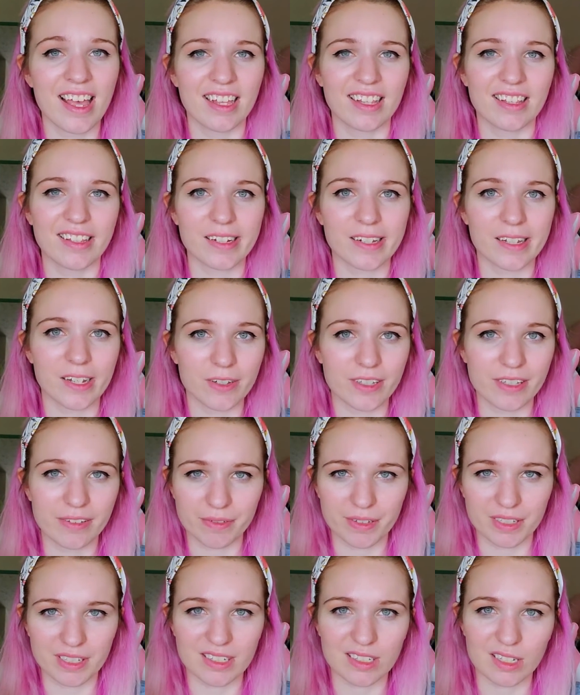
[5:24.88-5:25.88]
like
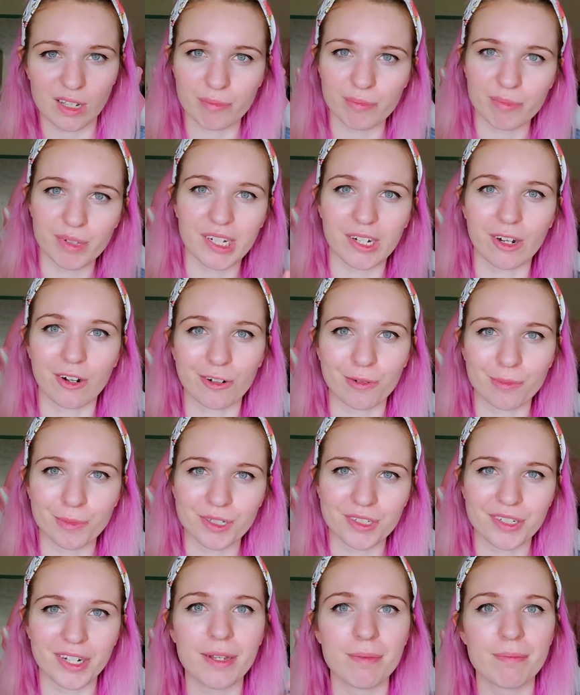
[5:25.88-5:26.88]
even some like
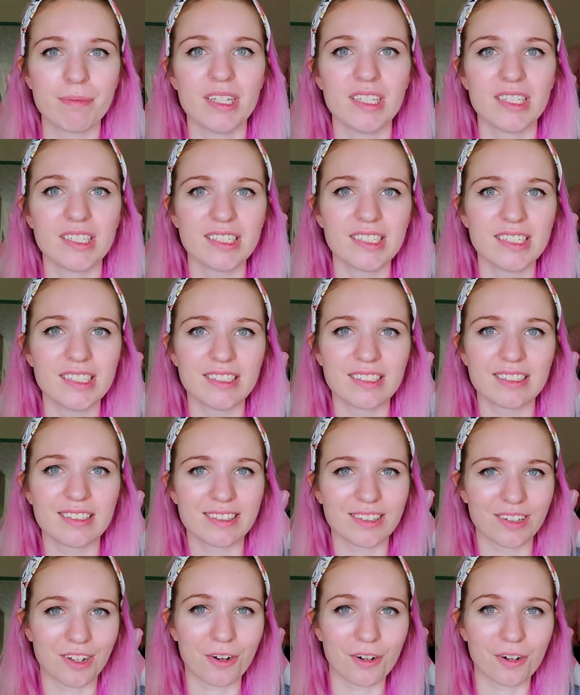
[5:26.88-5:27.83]
armor type pieces,